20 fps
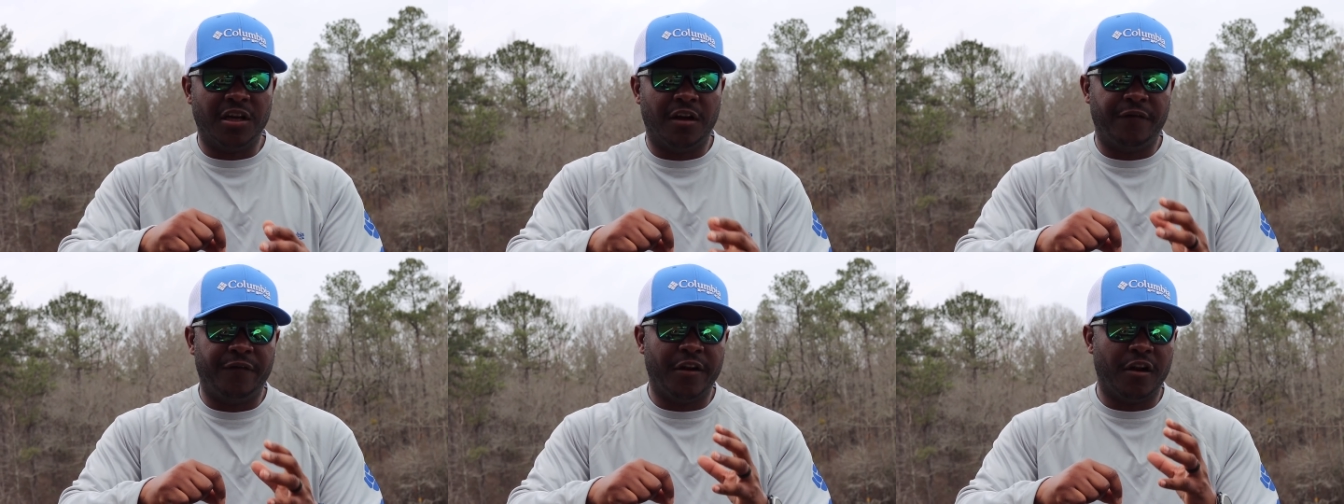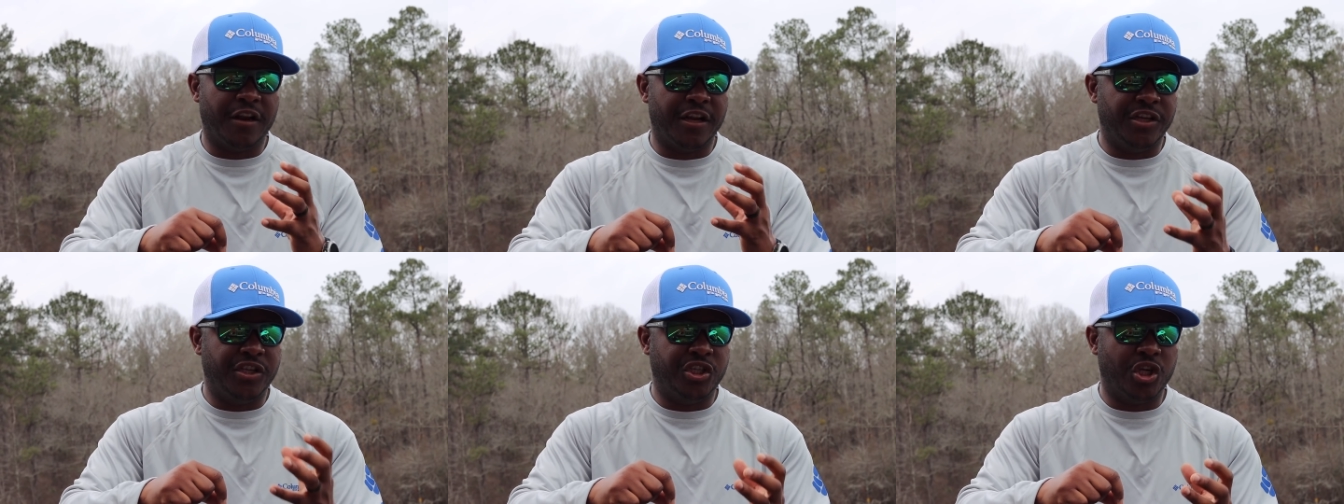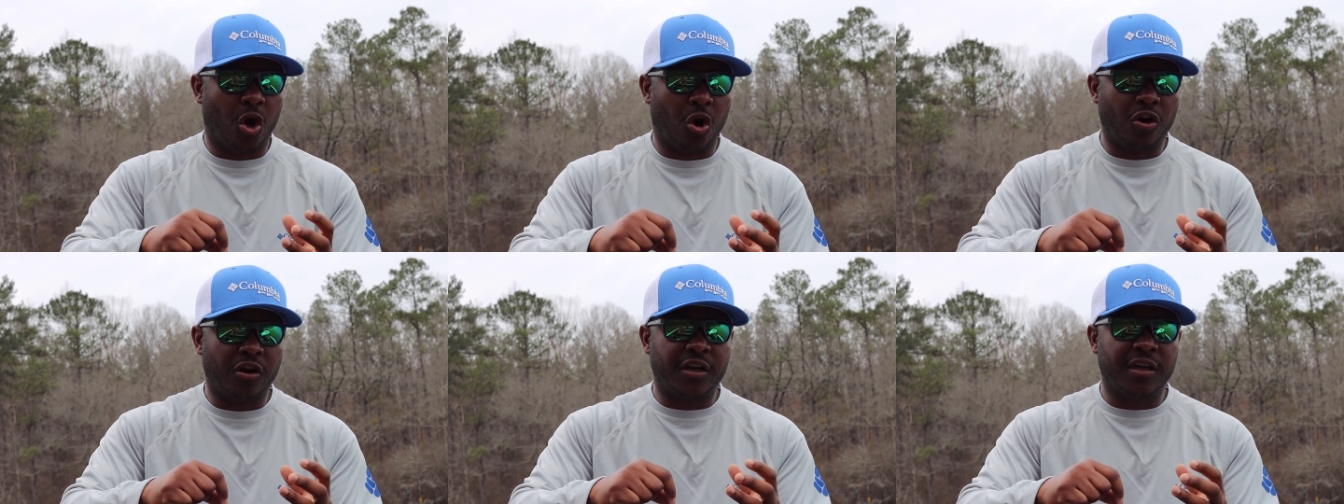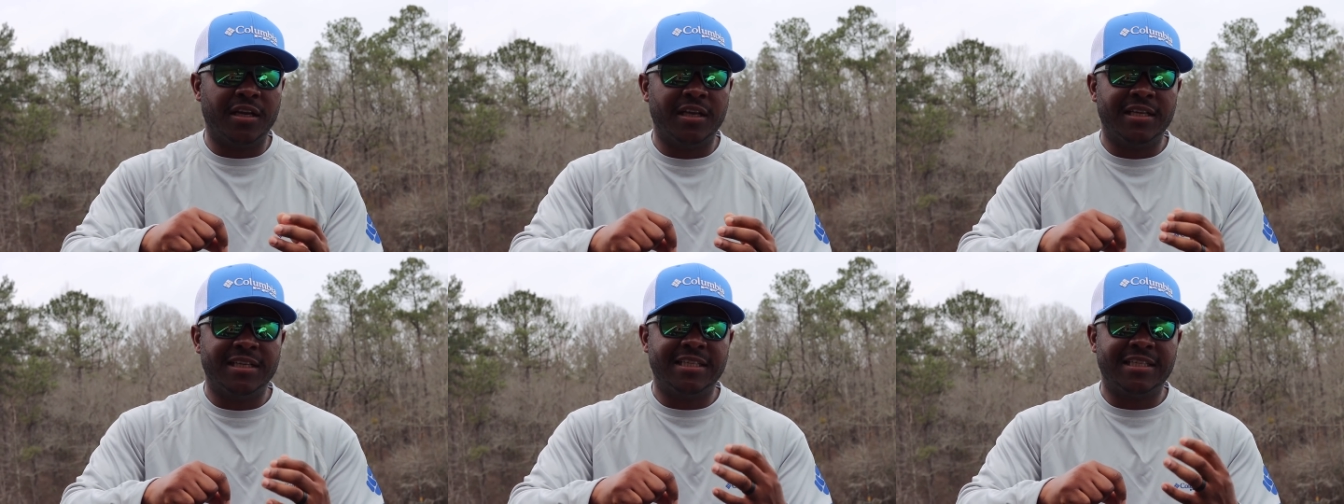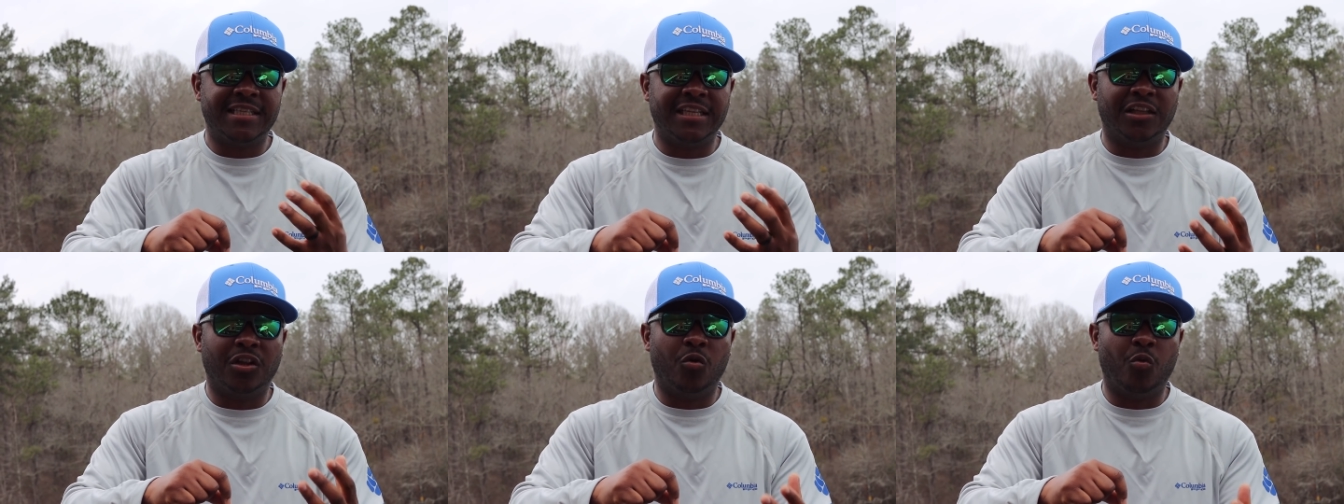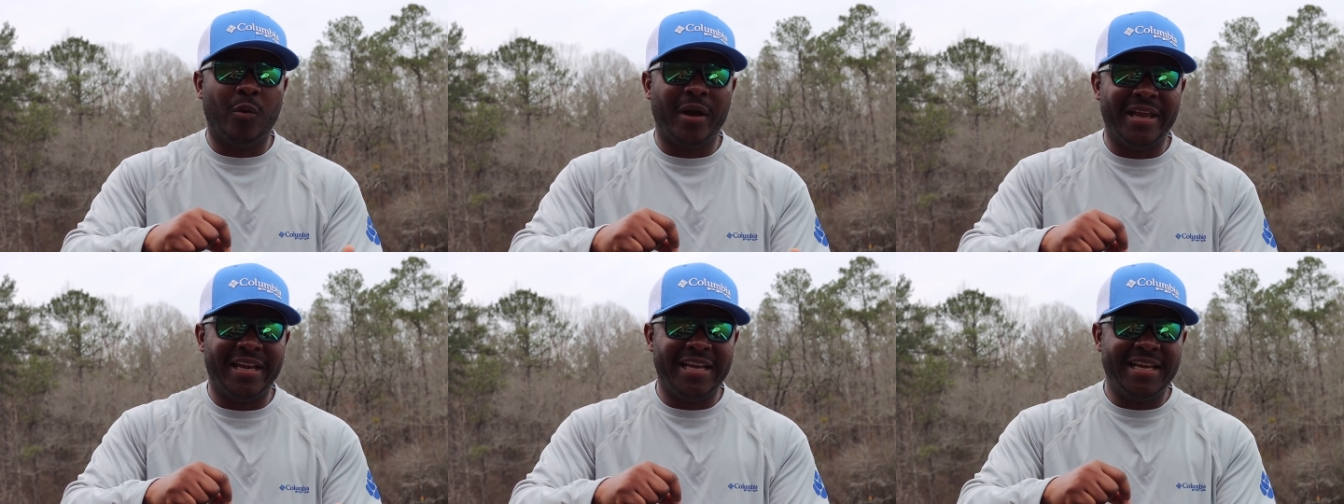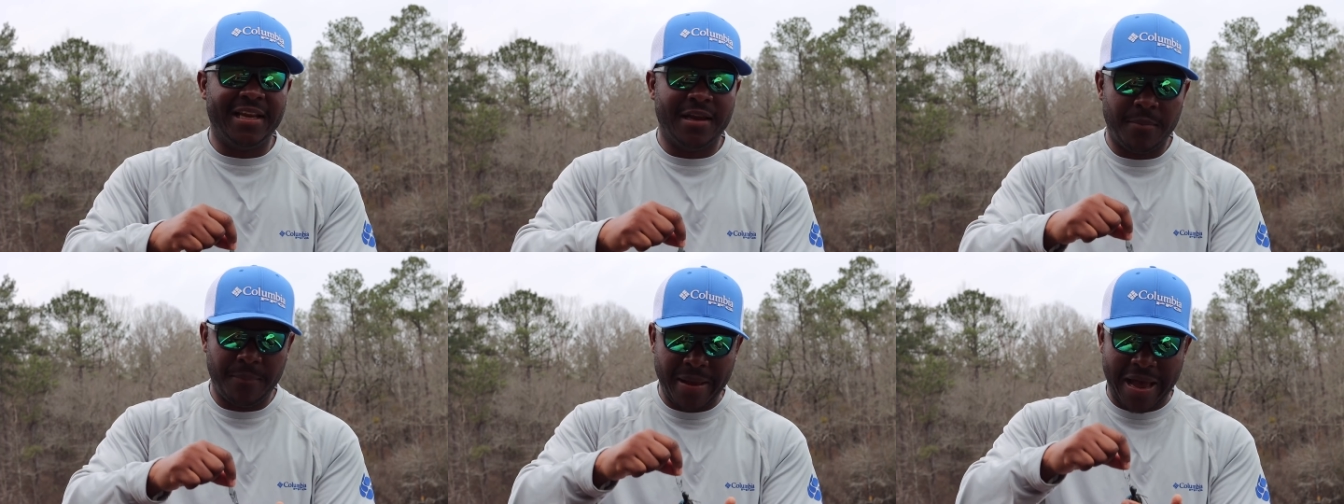a very dark
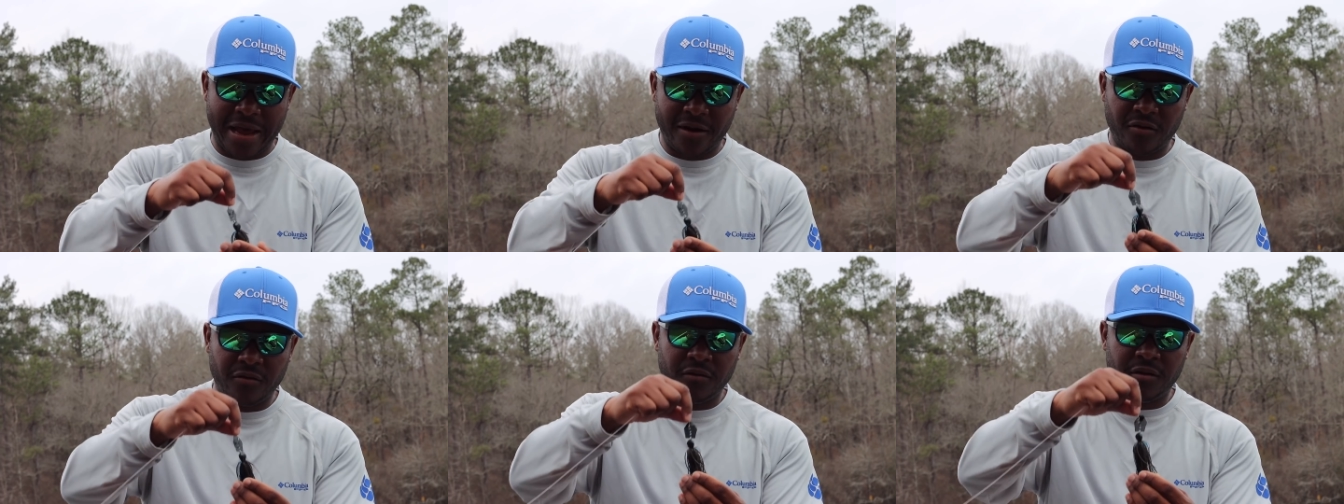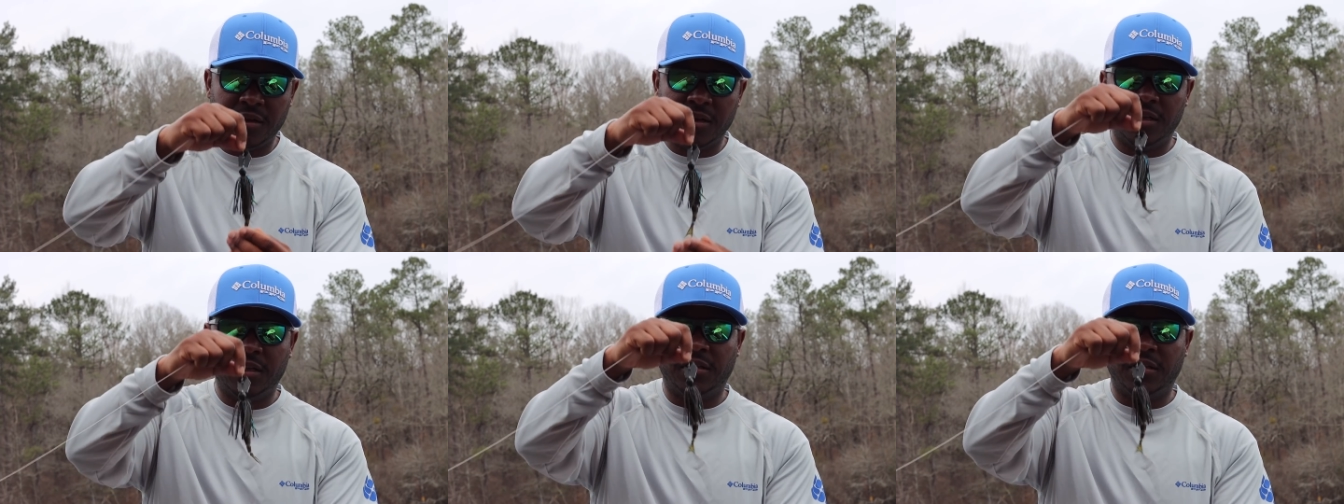silhouetting pattern,